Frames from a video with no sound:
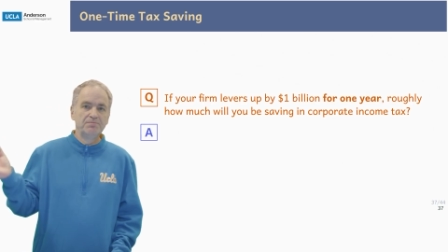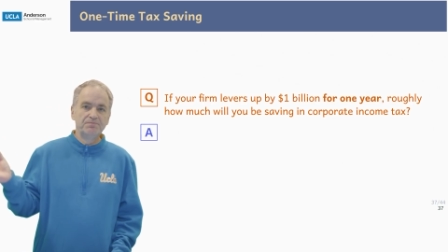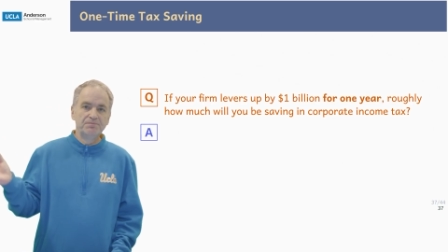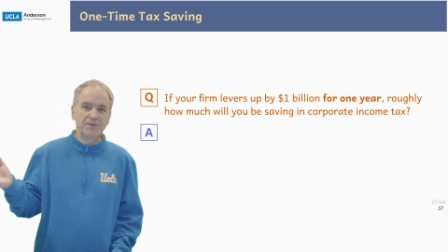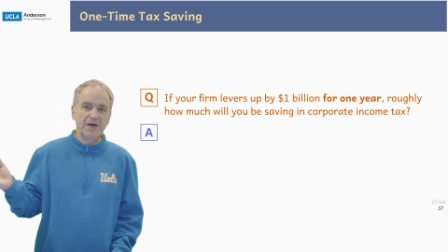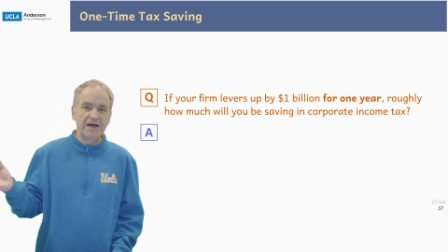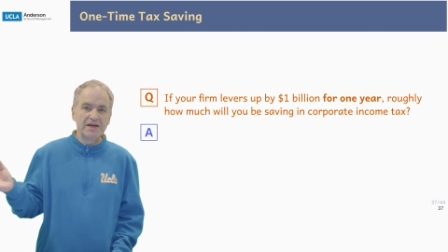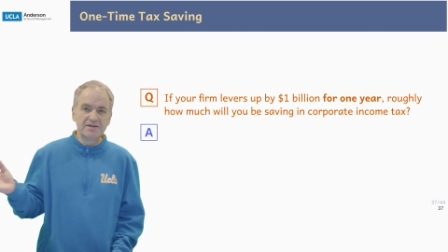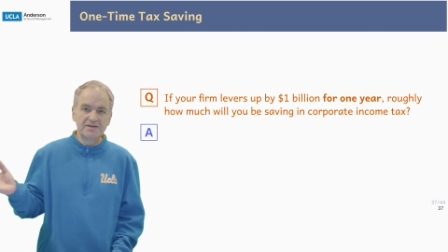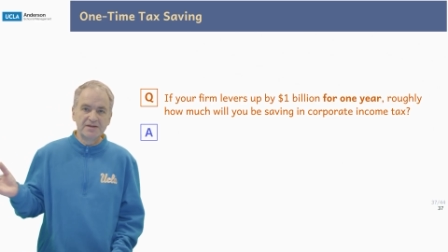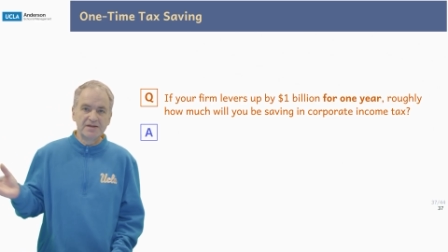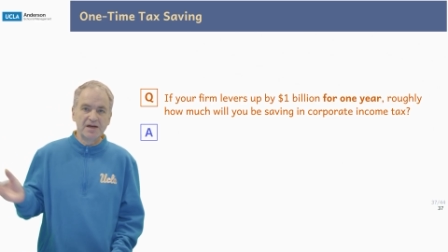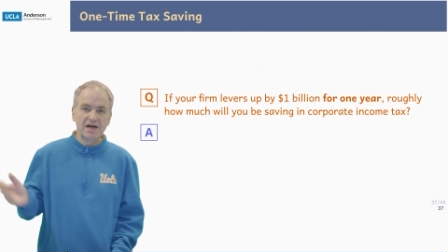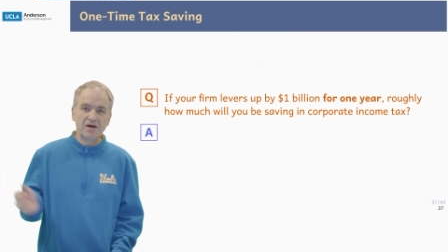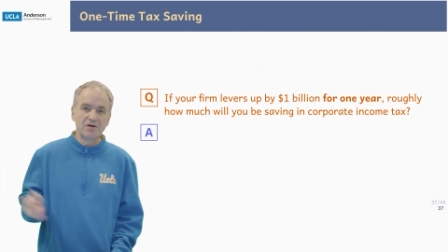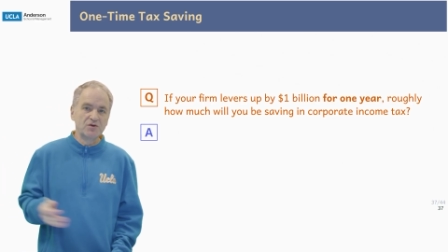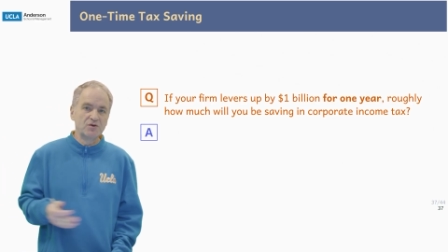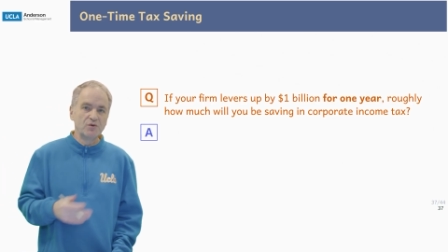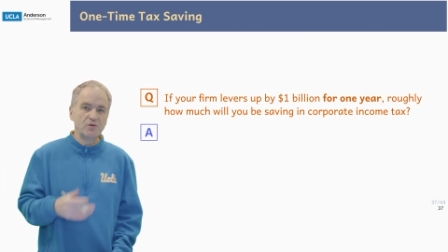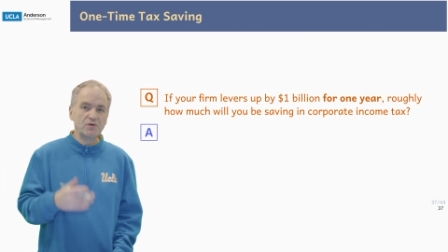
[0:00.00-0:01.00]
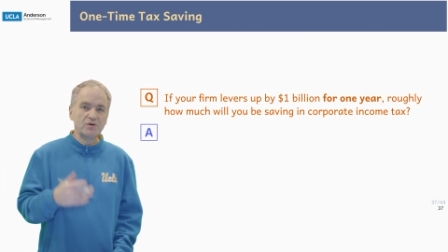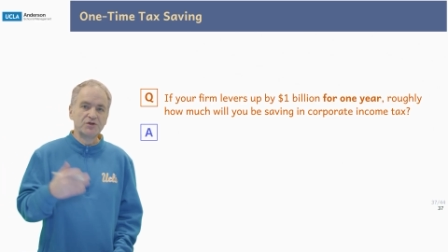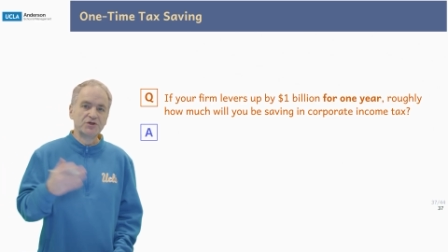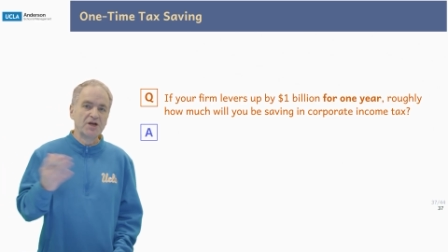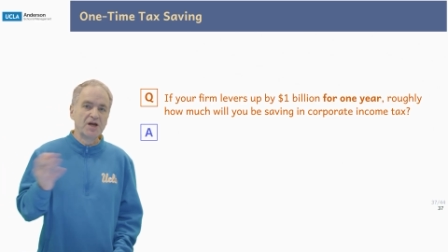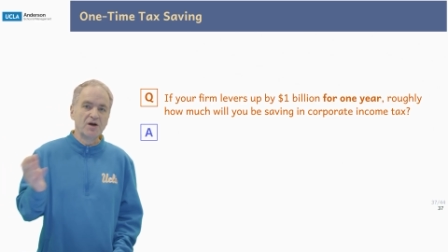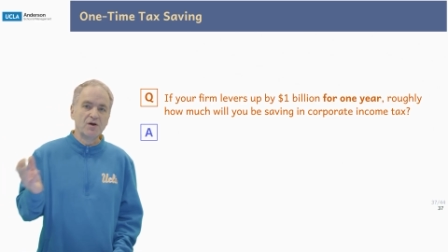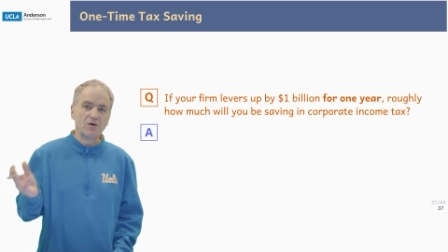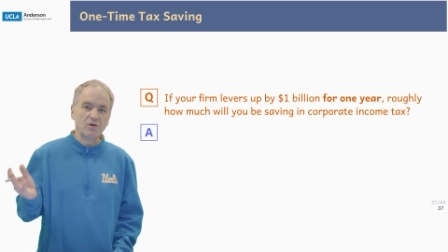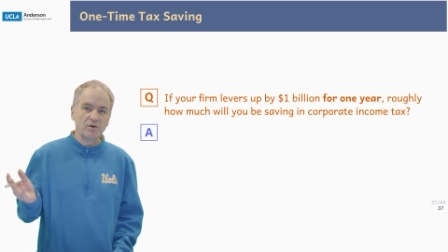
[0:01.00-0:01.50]
pays it out to
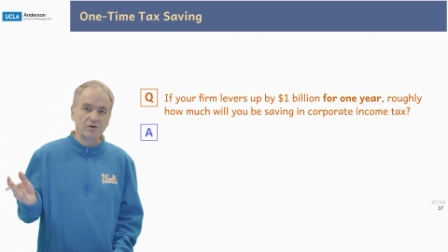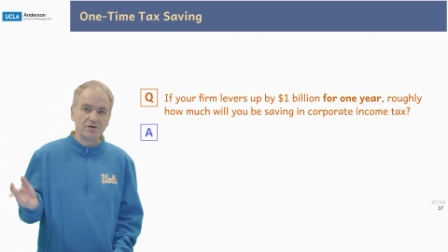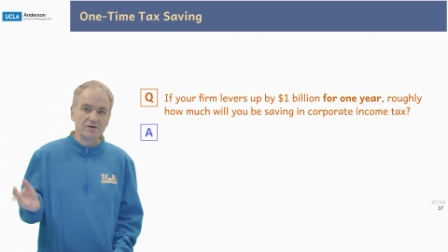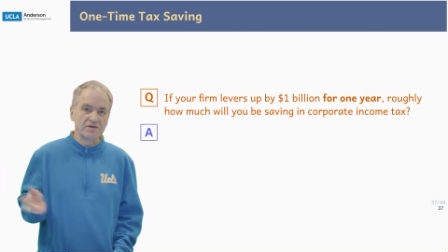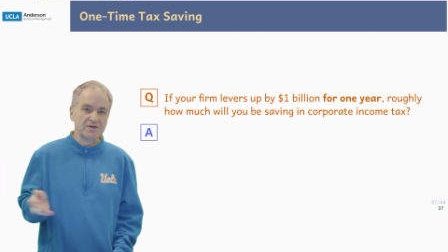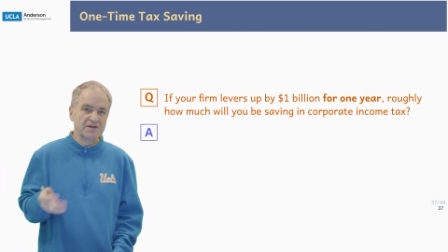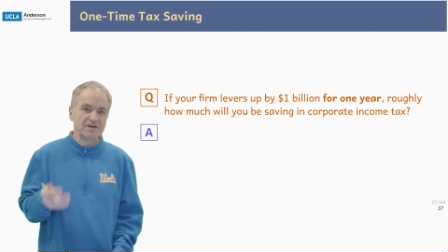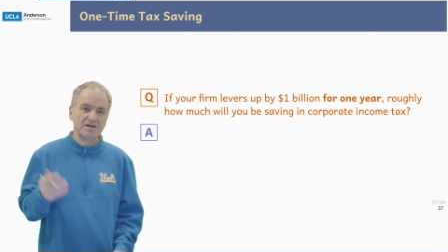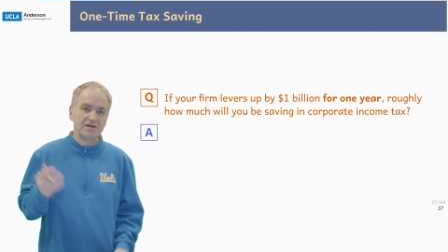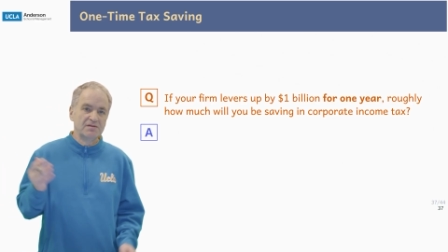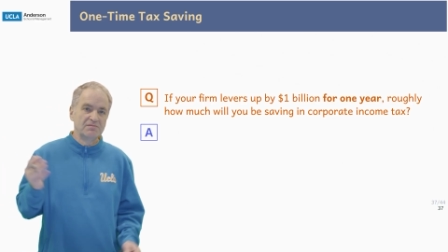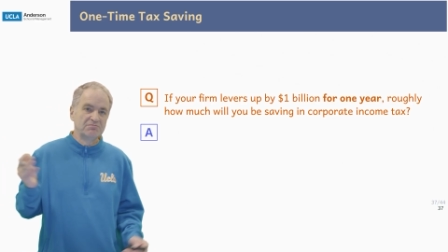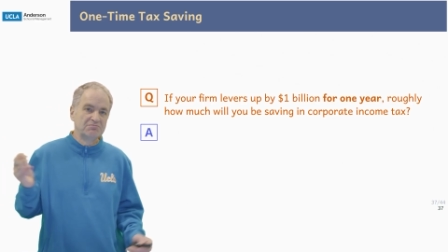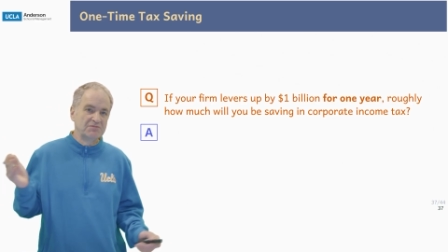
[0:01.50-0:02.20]
shareholders in